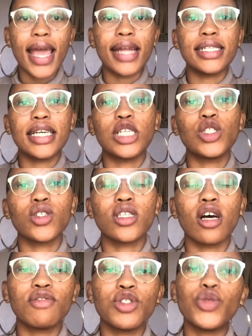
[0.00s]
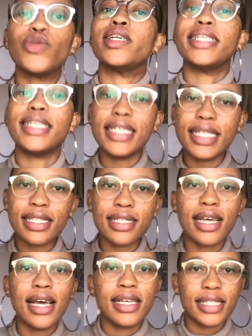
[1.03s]
and get yourself to
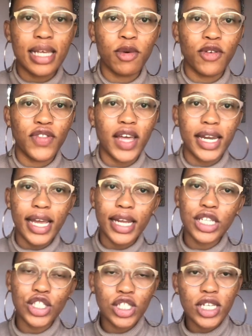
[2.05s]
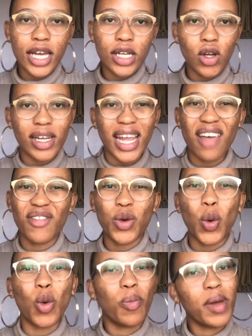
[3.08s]
release some of that energy and not have
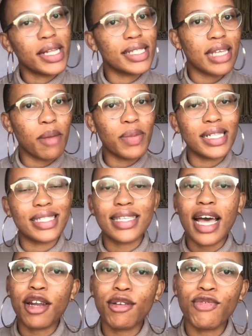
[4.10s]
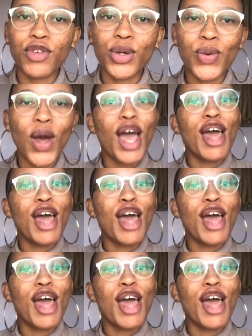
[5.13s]
it all pent up inside of you.